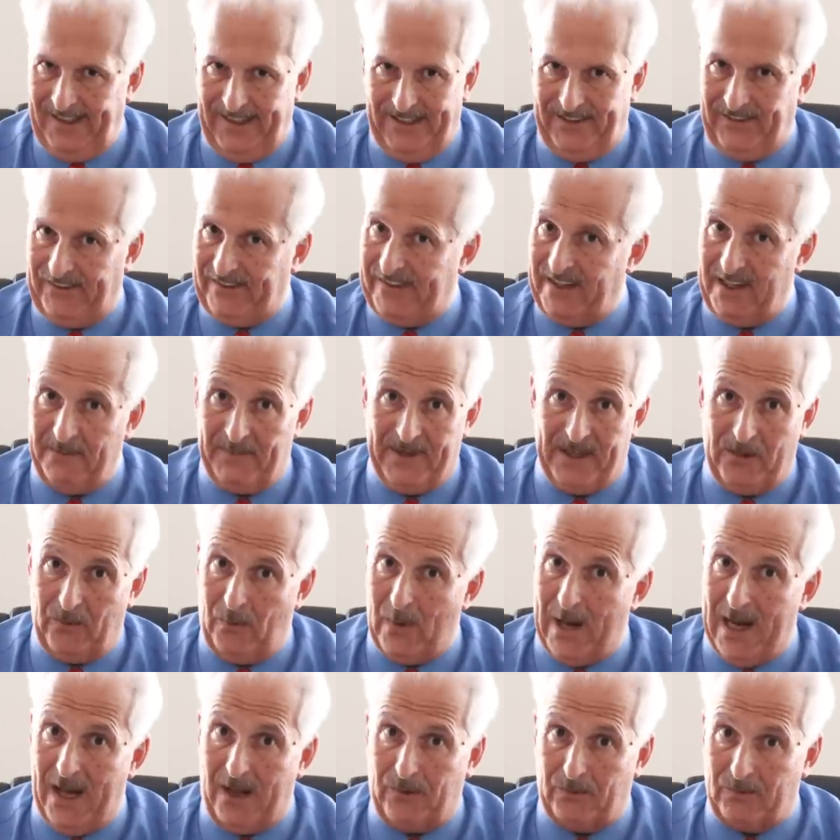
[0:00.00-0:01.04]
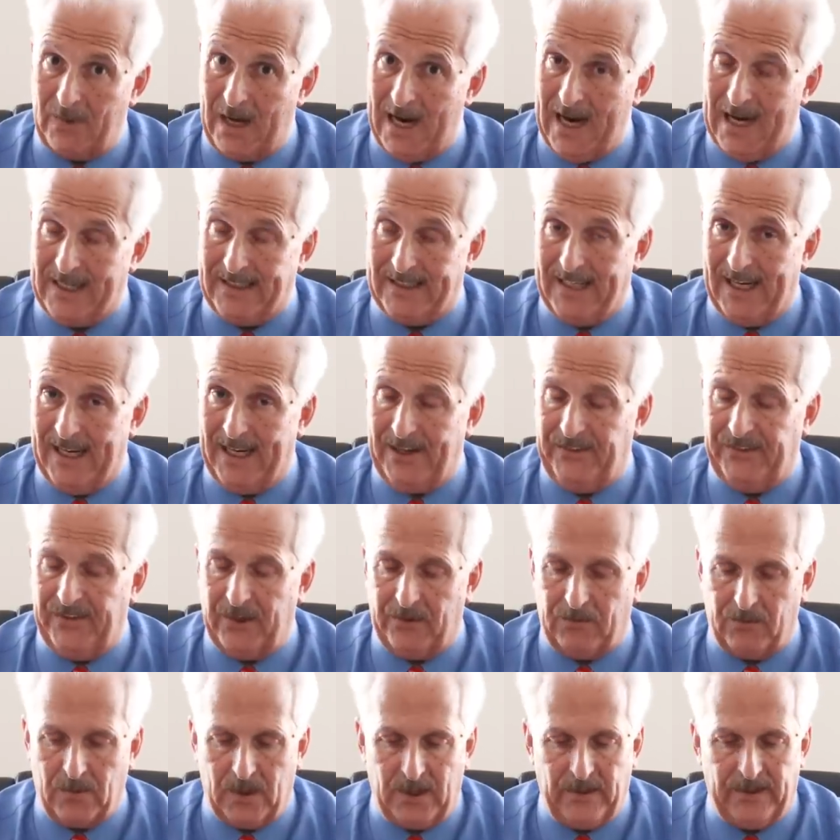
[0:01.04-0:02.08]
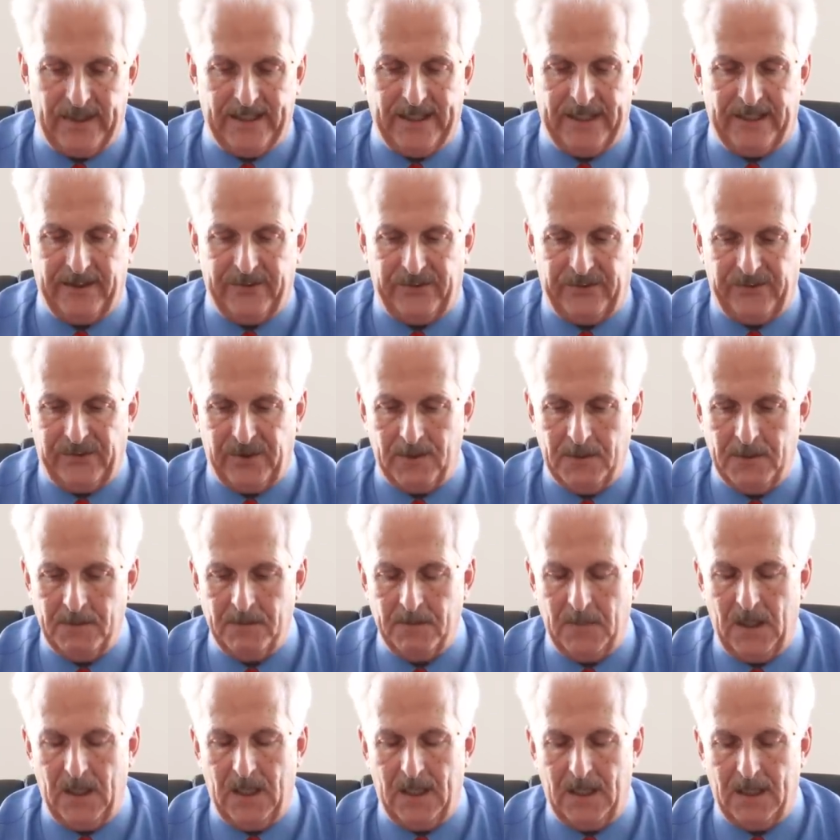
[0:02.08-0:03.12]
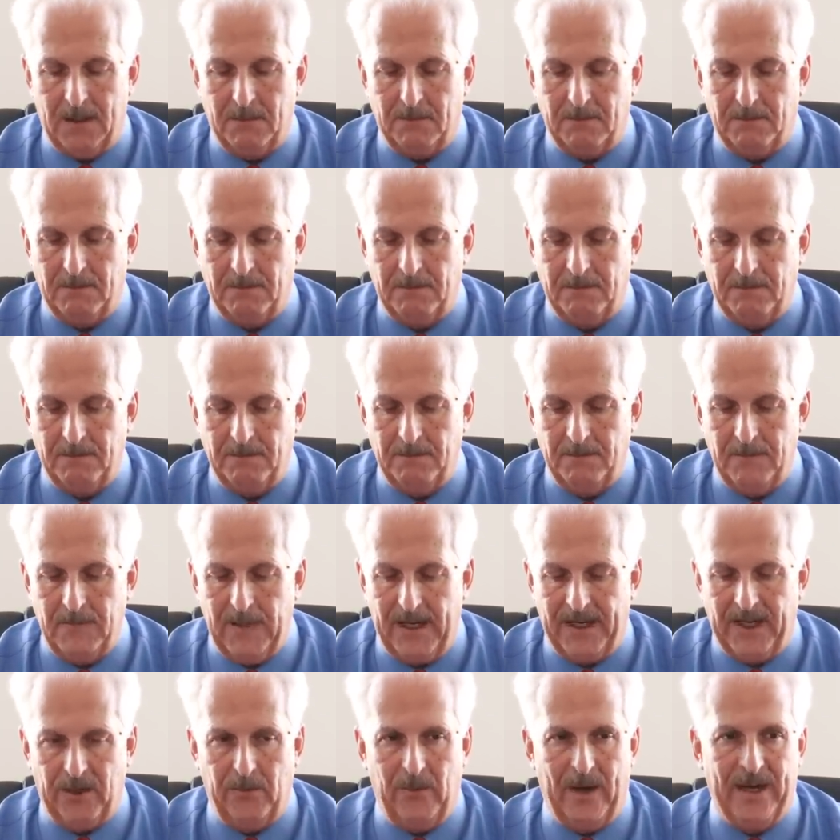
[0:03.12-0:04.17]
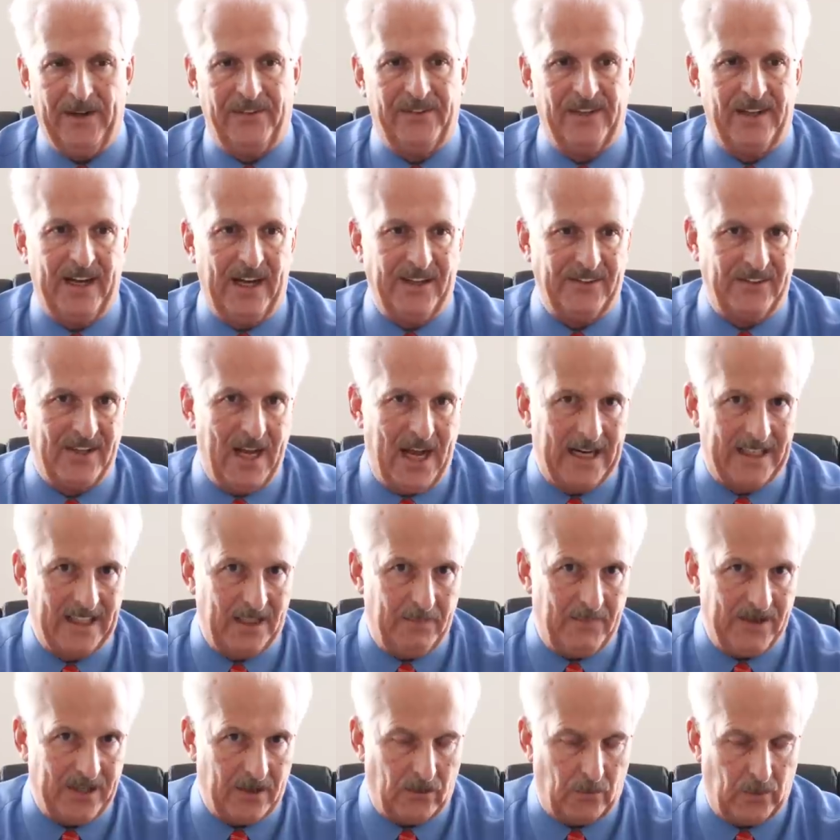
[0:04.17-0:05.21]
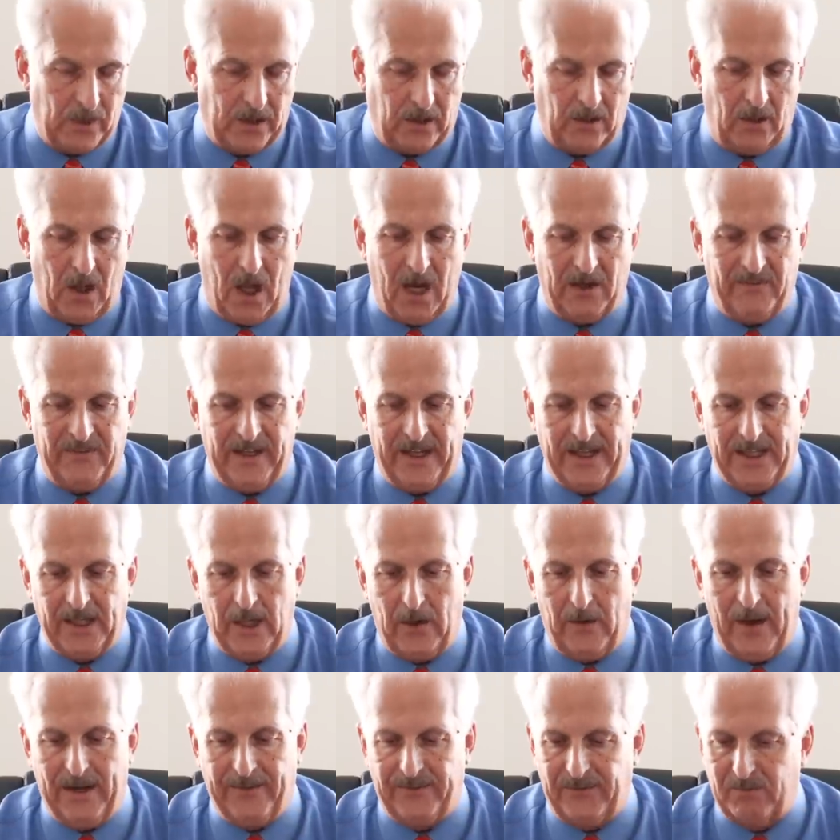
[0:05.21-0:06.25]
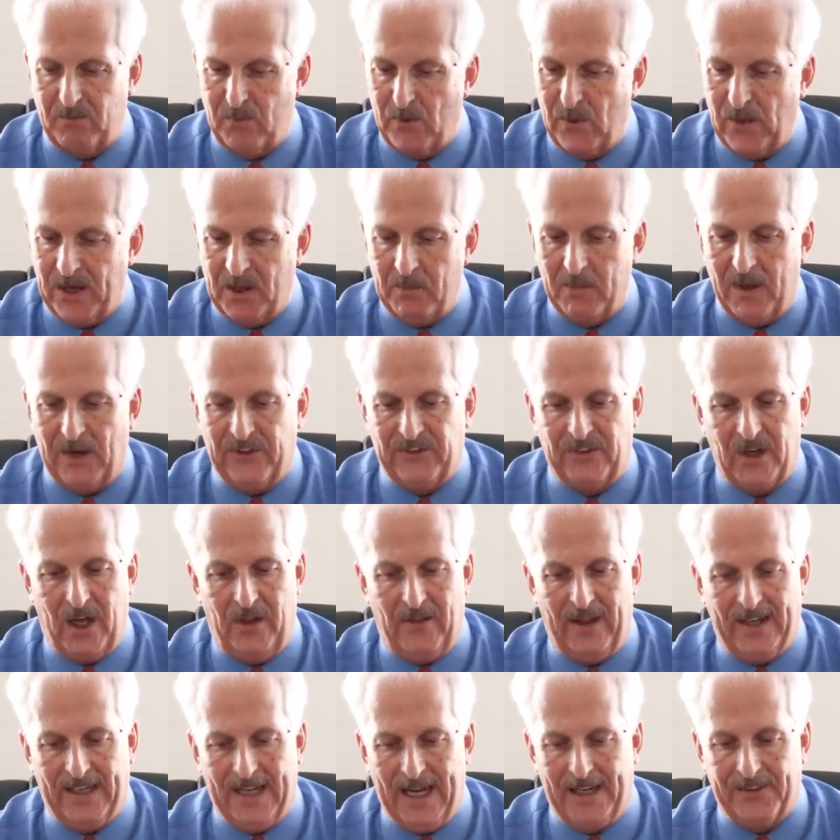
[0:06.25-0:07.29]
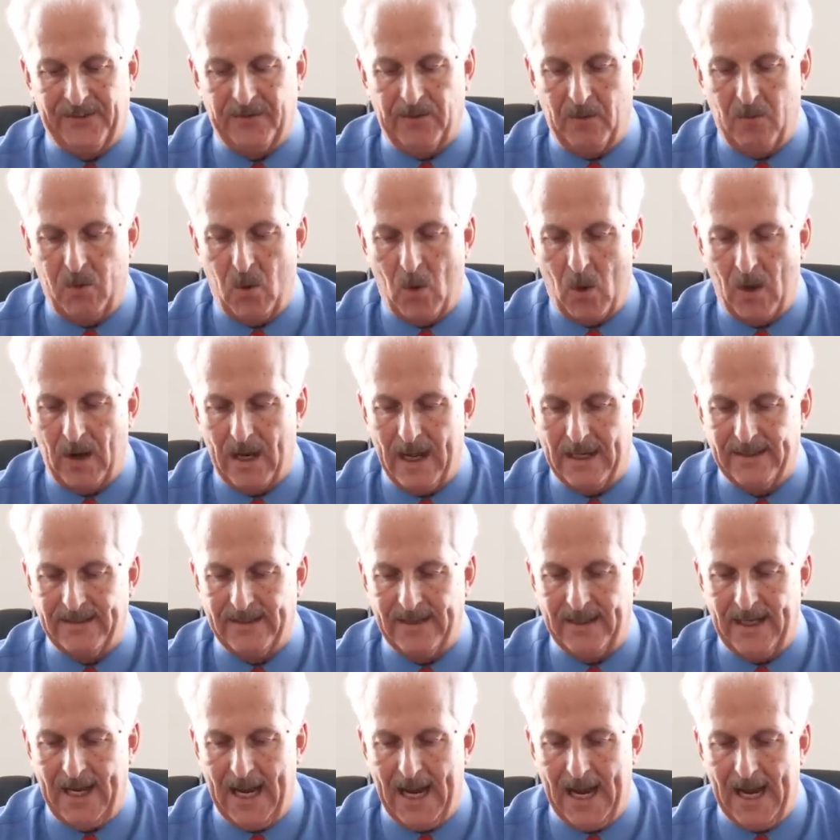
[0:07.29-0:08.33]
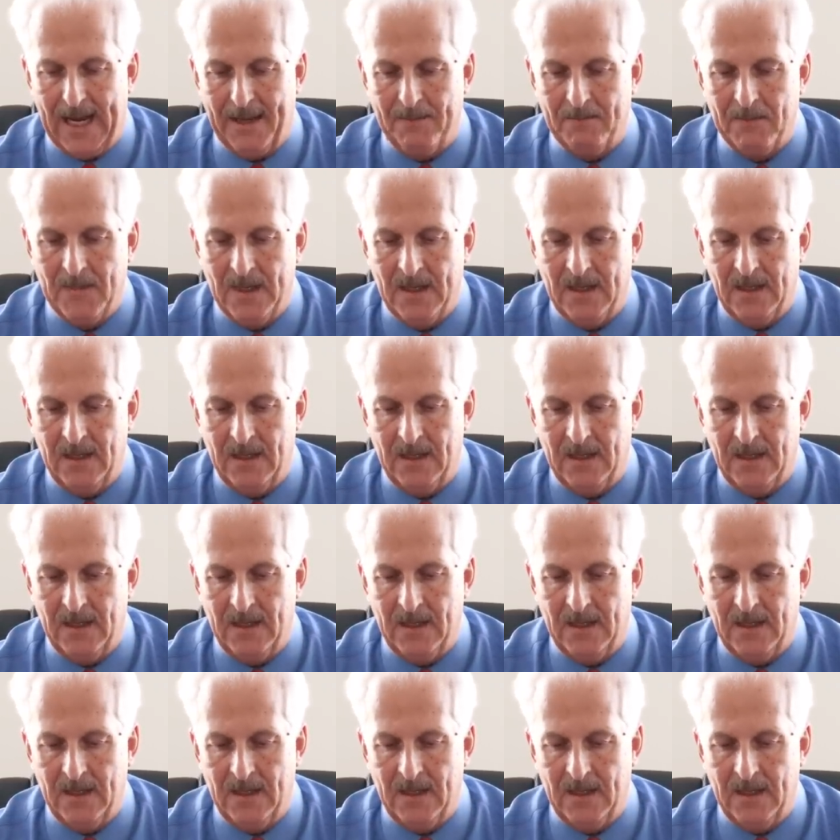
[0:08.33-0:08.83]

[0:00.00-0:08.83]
it's going to be a wild ride, guys. It really is. Um, anyway, today's not going to be a real long video. That's pretty much all I got to report on today.